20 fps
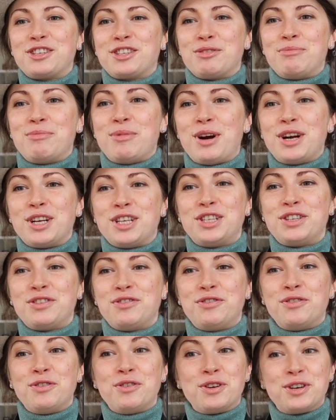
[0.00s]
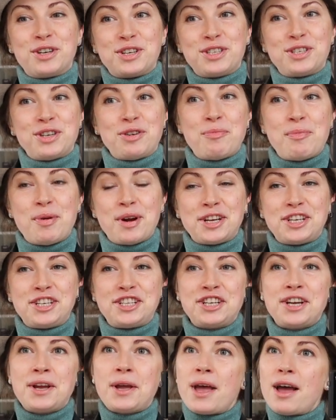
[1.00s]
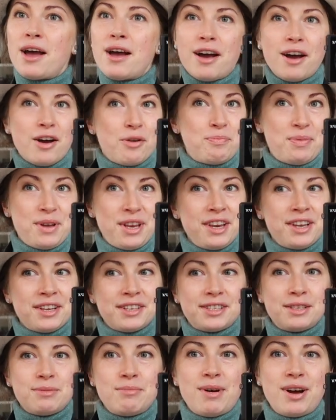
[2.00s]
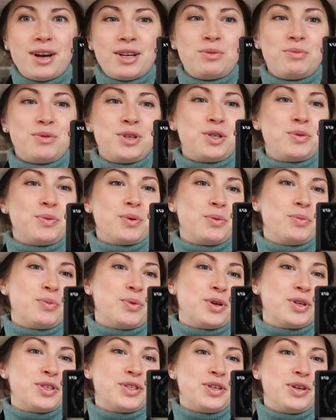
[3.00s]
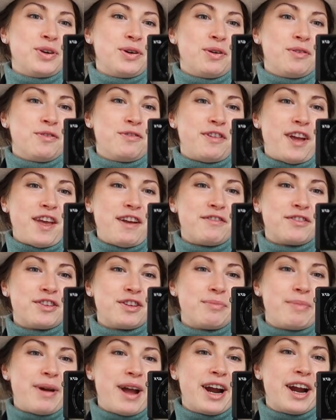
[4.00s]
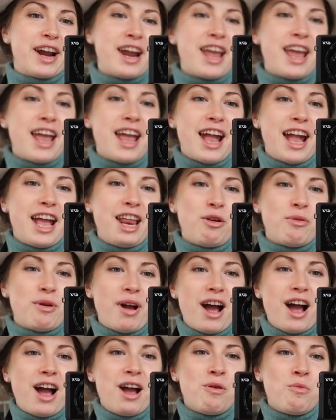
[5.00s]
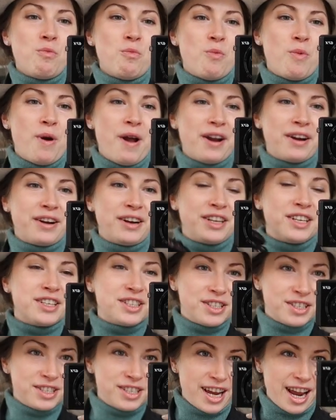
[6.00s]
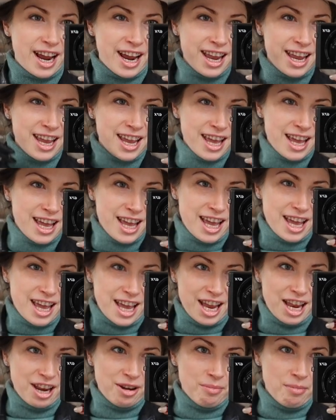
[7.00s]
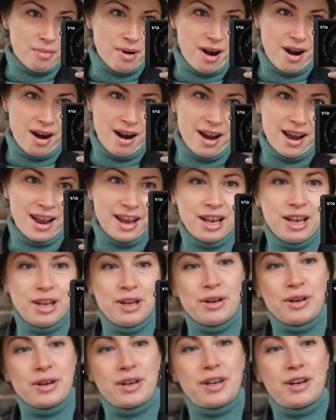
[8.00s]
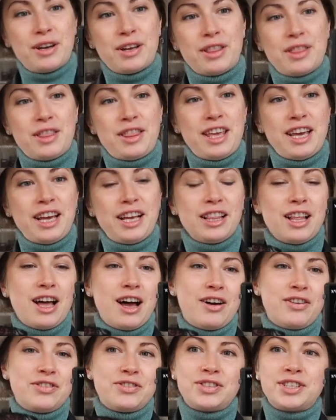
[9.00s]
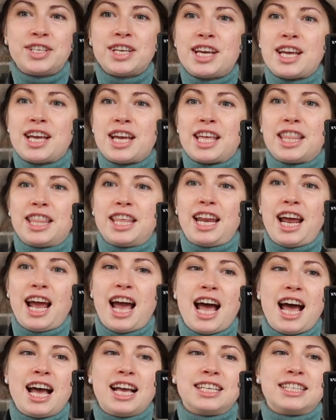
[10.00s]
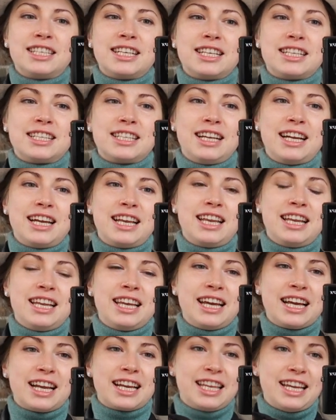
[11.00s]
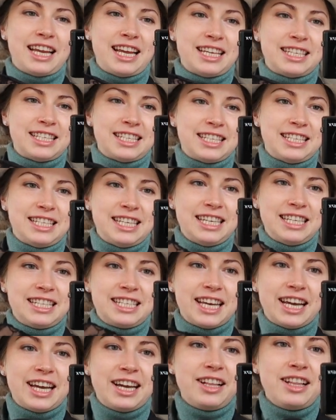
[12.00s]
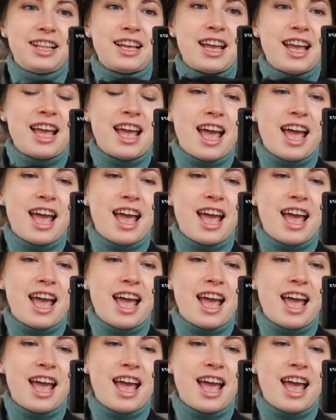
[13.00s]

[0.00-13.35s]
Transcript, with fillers: you so much for so much opinions about which one was your favorite pair. Anyway, I'm wearing today in my look the gloves that has a slightly like lacy detail,